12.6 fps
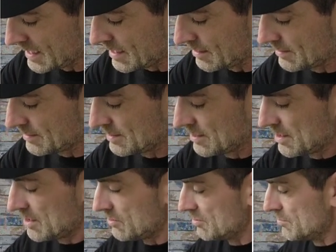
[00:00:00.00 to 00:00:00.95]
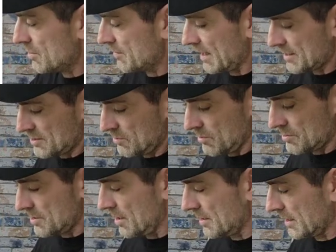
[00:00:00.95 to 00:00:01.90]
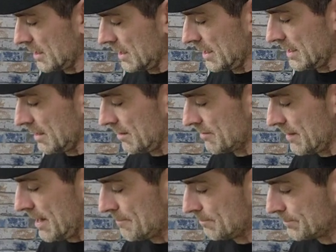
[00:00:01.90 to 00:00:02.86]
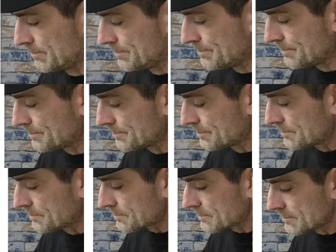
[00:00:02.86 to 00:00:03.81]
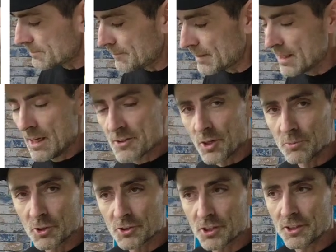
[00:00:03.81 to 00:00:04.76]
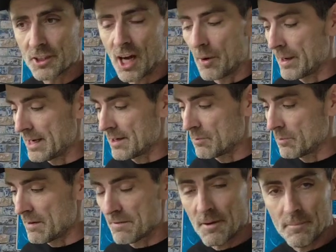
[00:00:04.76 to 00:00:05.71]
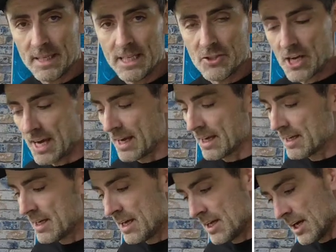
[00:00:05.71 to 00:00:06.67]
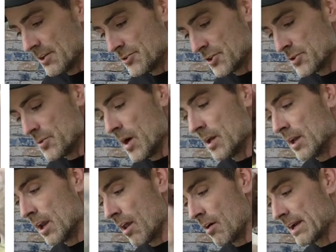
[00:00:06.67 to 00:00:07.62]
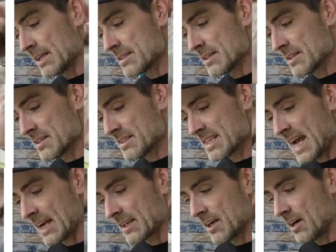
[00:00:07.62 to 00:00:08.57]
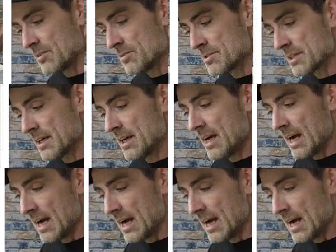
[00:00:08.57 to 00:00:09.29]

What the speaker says: here, we'll move that to one side and clear coat that. So I'm just going to go in with a mini jet and do a light tack coat